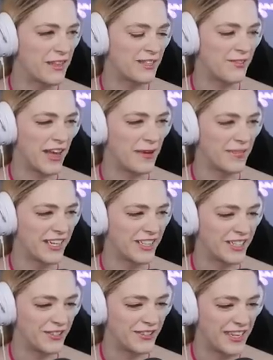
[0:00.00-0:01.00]
this family,
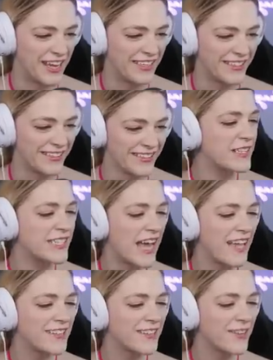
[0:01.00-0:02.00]
she says. But
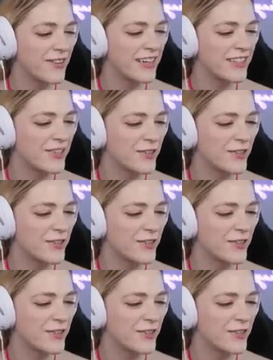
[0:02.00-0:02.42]
dad's going